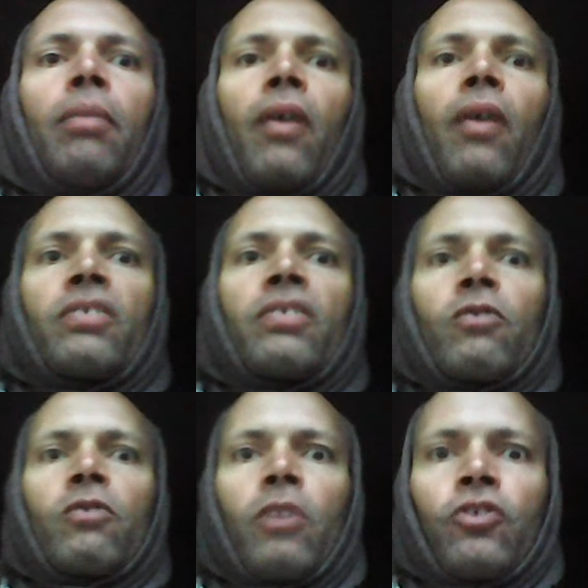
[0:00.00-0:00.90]
Parts of
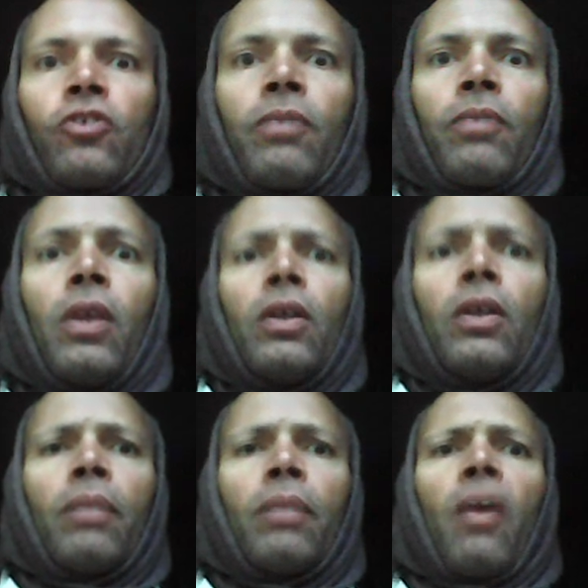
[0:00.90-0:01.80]
speech.
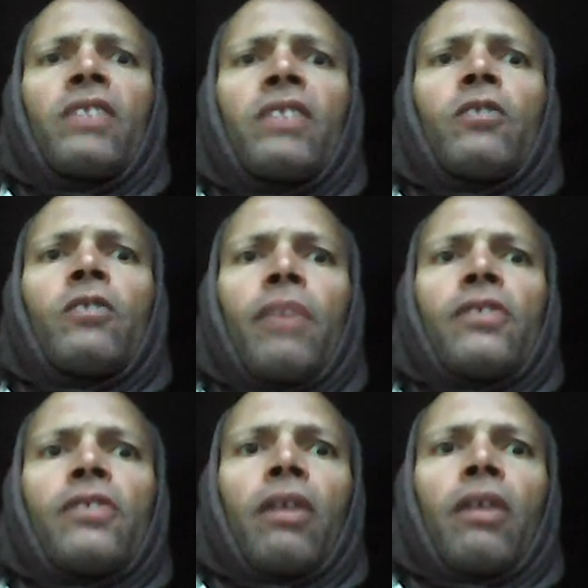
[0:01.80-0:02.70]
The parts of
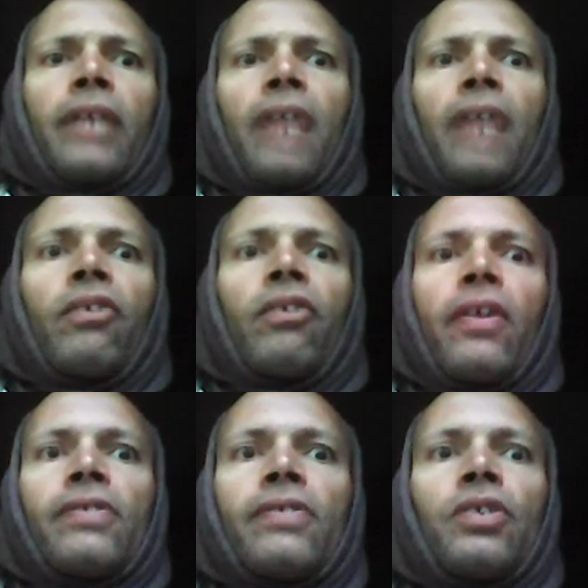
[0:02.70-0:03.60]
speech are the
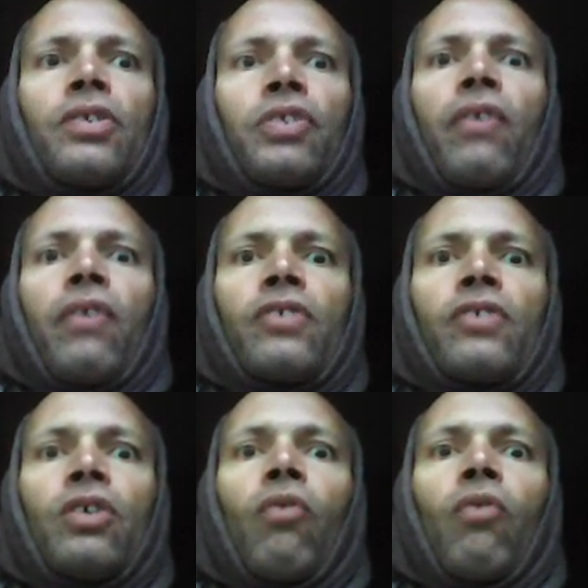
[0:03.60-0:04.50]
categories to
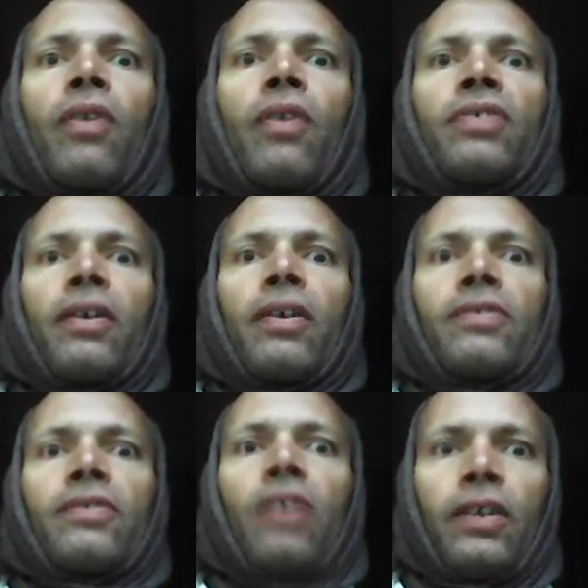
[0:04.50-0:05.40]
which words are
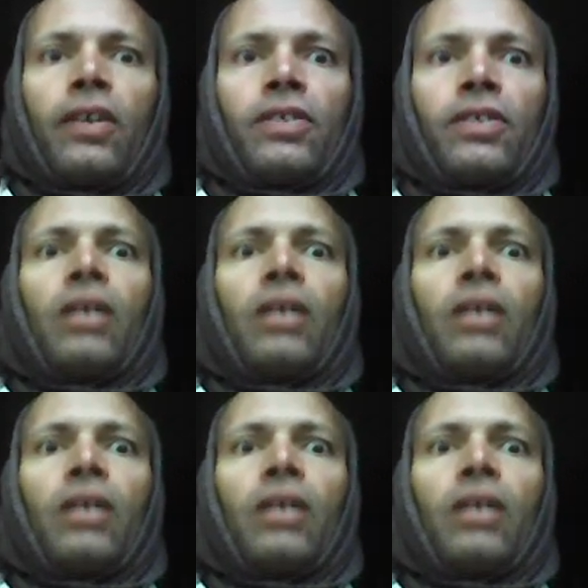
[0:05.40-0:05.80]
assigned